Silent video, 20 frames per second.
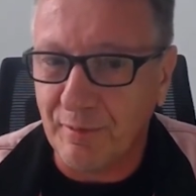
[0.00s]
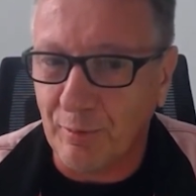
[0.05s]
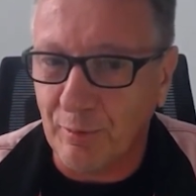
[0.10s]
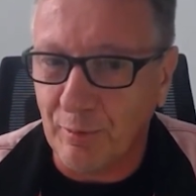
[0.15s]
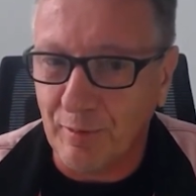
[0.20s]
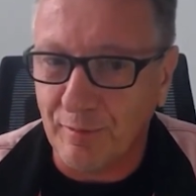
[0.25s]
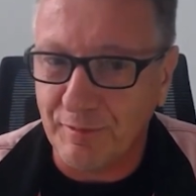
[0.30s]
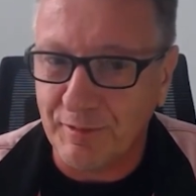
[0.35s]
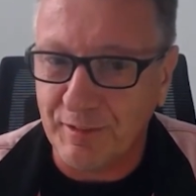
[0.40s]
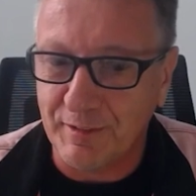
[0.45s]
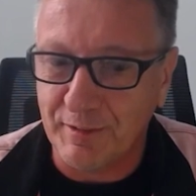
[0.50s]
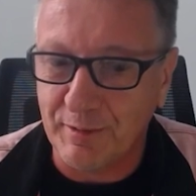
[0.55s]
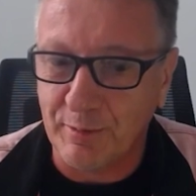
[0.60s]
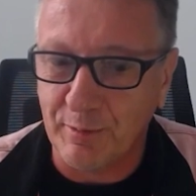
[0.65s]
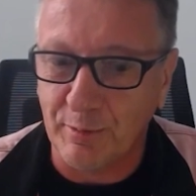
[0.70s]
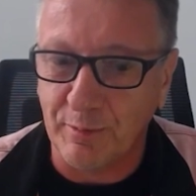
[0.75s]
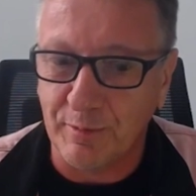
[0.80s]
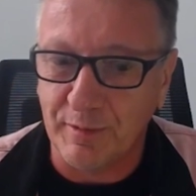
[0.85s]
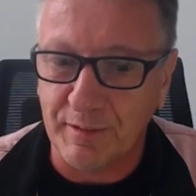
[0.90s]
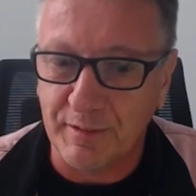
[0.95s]
all of this
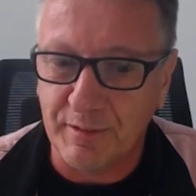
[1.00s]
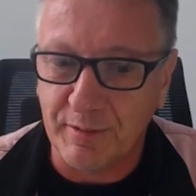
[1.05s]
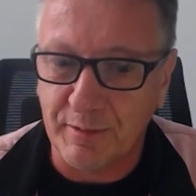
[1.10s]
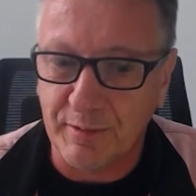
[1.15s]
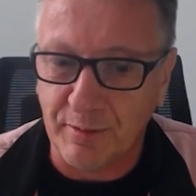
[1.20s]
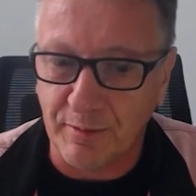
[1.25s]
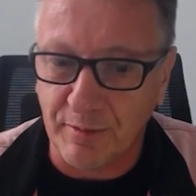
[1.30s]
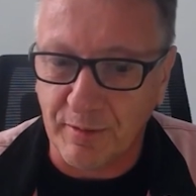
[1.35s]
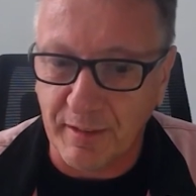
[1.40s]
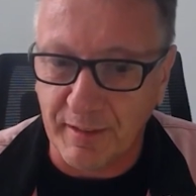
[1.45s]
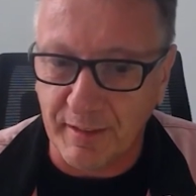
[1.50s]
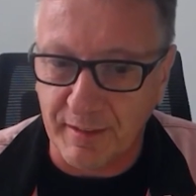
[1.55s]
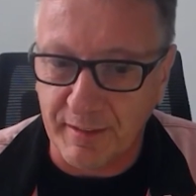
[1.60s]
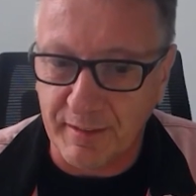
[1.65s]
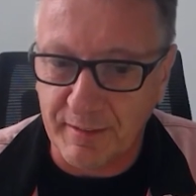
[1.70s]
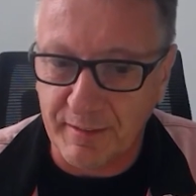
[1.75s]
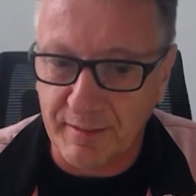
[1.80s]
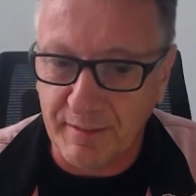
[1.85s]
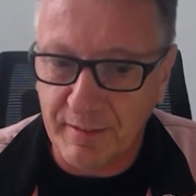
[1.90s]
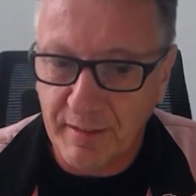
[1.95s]
code is
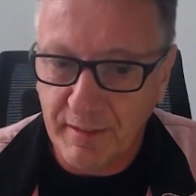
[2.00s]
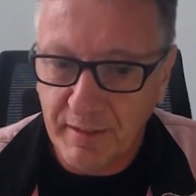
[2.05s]
correct?